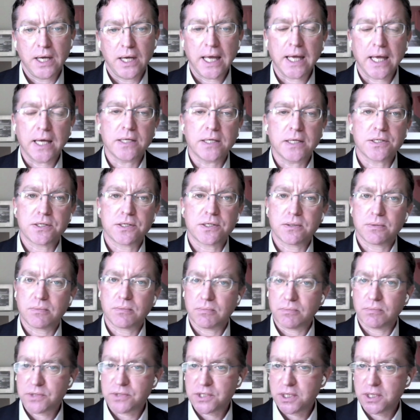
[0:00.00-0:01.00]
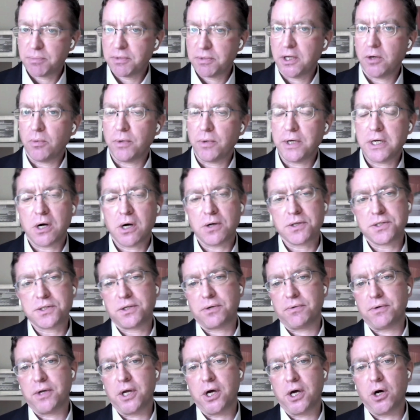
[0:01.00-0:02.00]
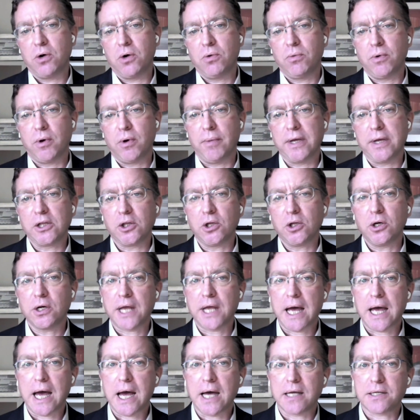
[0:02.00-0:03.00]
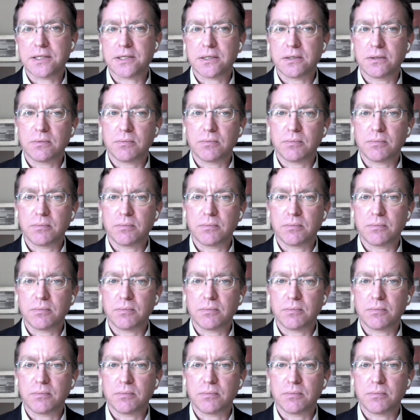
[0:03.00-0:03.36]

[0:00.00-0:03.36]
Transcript: And something we also know, when we look at